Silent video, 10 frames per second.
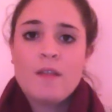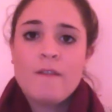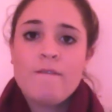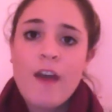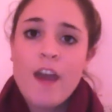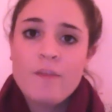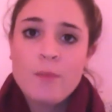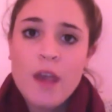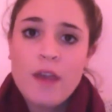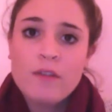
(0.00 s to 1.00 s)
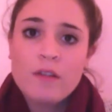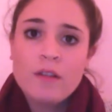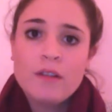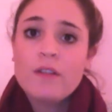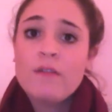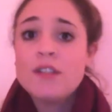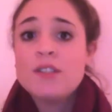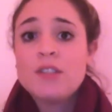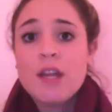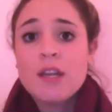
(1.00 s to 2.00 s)
The 5 behavioral
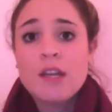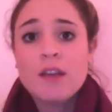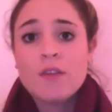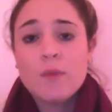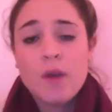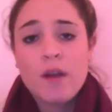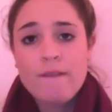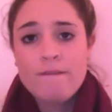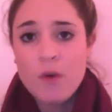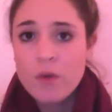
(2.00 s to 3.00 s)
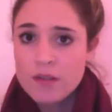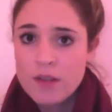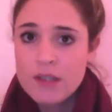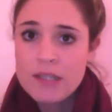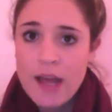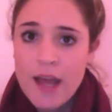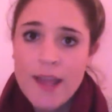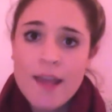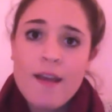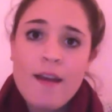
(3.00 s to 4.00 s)
intervention techniques we're going to focus on
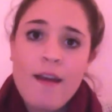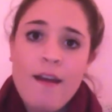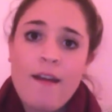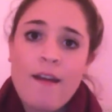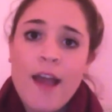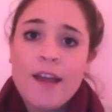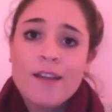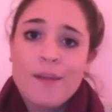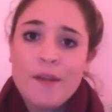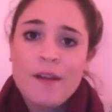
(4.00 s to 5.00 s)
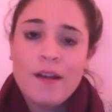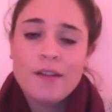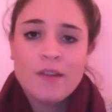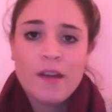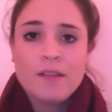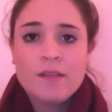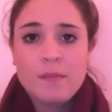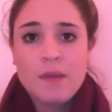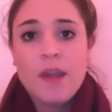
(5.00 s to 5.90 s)
today are academic contracts,